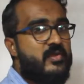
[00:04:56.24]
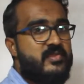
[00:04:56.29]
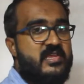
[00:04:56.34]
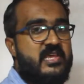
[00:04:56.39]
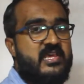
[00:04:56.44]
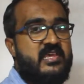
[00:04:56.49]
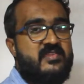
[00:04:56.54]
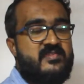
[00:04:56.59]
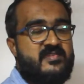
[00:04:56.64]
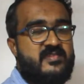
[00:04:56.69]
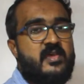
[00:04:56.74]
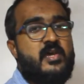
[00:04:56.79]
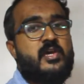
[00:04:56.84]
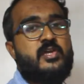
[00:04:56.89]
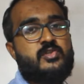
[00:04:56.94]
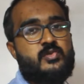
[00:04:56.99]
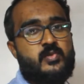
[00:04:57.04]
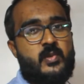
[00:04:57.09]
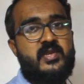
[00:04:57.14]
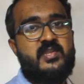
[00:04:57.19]
these
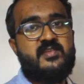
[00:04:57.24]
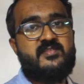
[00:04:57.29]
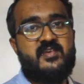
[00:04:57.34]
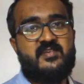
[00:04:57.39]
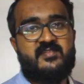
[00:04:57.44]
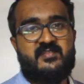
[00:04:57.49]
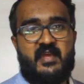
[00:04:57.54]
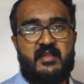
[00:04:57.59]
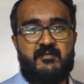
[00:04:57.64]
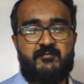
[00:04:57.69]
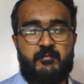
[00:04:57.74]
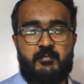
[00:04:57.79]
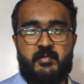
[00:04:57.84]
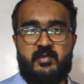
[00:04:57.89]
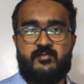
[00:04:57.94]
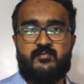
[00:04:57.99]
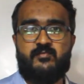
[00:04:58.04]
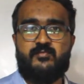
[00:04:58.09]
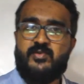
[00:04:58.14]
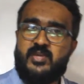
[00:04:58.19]
26
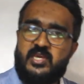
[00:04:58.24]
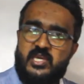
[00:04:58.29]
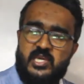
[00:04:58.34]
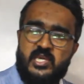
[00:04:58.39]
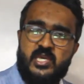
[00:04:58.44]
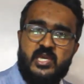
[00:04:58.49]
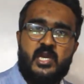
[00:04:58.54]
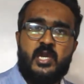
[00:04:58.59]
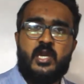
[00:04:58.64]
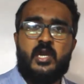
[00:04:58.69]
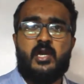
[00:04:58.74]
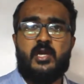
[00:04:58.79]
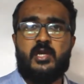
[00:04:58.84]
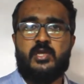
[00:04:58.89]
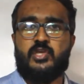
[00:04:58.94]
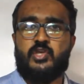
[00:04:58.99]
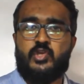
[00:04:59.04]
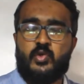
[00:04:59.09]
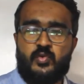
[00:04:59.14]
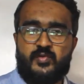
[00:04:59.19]
alphabets. We
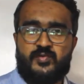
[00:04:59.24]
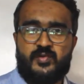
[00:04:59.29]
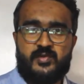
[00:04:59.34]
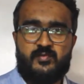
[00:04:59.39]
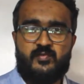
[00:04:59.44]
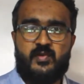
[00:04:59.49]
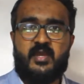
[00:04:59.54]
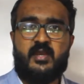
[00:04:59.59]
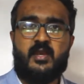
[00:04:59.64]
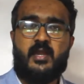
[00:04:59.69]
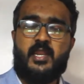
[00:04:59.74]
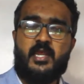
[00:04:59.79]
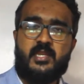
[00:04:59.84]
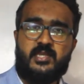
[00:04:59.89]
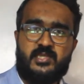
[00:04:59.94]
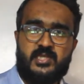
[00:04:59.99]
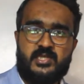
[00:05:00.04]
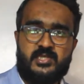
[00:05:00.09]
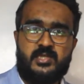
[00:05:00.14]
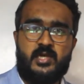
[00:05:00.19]
use it, we
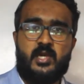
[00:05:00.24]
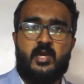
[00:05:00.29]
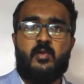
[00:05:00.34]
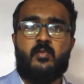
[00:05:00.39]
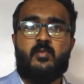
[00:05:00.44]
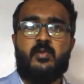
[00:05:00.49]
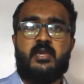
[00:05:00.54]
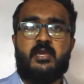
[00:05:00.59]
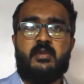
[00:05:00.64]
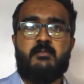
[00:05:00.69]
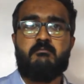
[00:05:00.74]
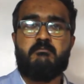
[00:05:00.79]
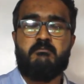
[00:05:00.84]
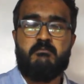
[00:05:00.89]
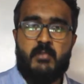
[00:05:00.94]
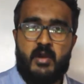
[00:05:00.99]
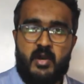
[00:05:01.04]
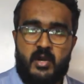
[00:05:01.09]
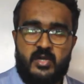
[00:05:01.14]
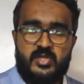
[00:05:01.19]
connect it, we
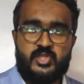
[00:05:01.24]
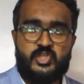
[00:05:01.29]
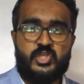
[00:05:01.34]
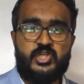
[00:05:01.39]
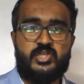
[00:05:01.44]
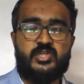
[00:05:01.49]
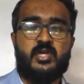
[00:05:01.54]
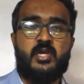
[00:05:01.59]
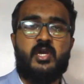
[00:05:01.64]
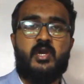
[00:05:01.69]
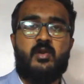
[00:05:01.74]
merge it,